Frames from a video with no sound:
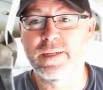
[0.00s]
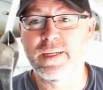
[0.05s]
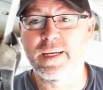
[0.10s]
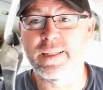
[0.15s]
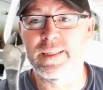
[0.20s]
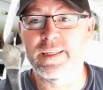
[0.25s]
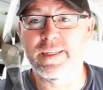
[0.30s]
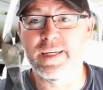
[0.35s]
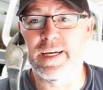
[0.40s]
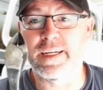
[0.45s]

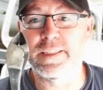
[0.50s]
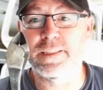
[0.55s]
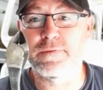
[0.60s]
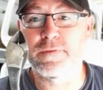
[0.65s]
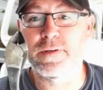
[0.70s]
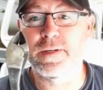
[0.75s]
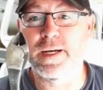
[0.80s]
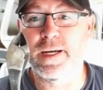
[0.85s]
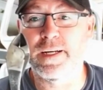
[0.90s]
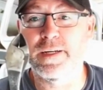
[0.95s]
got the dikes
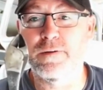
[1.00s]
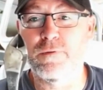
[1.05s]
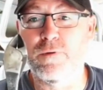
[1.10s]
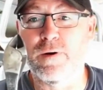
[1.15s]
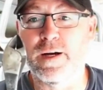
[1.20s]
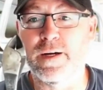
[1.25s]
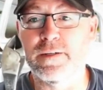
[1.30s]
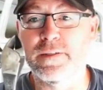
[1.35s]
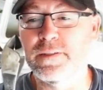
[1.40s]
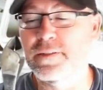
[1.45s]
for cutting the
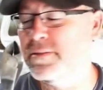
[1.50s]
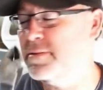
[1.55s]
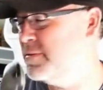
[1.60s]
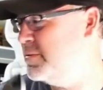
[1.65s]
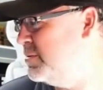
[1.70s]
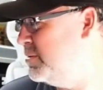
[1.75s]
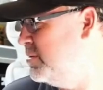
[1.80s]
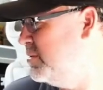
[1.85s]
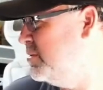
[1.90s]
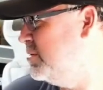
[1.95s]
wires.
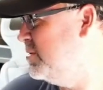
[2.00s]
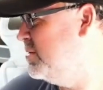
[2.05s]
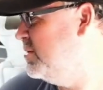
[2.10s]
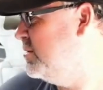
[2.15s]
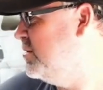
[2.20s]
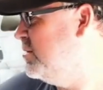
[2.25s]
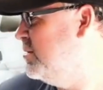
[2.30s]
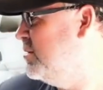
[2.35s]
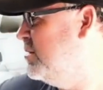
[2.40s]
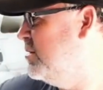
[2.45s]

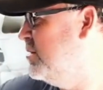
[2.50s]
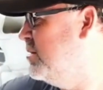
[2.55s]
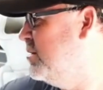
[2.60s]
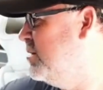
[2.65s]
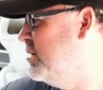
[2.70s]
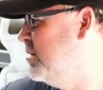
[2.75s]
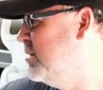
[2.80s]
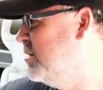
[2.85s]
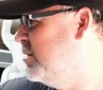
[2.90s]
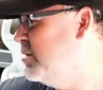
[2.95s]

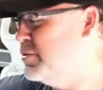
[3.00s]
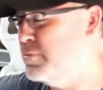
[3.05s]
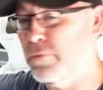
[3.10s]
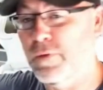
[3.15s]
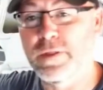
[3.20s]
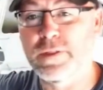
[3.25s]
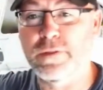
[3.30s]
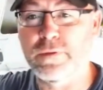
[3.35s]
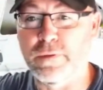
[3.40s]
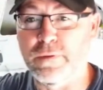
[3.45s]
It's
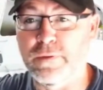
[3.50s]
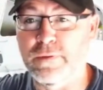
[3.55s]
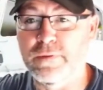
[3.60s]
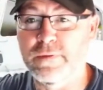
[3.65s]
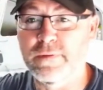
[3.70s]
one tool.